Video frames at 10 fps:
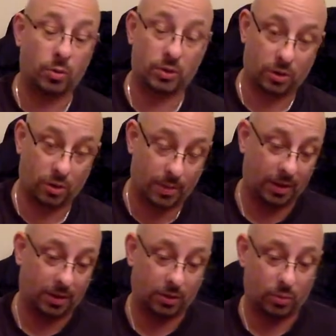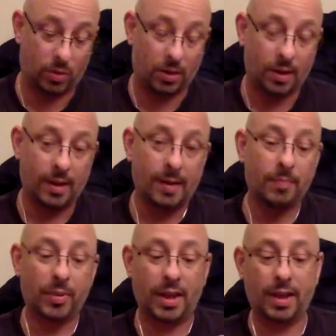what's good about this one,
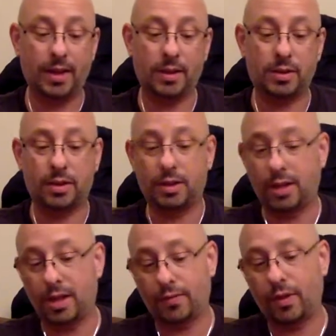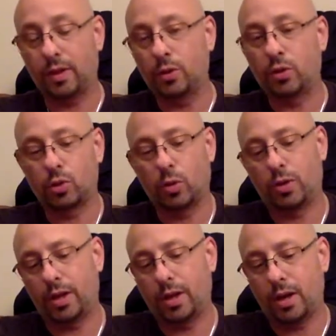is the TFE, you saw
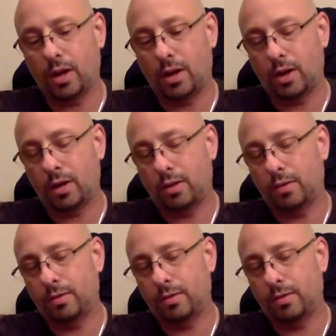the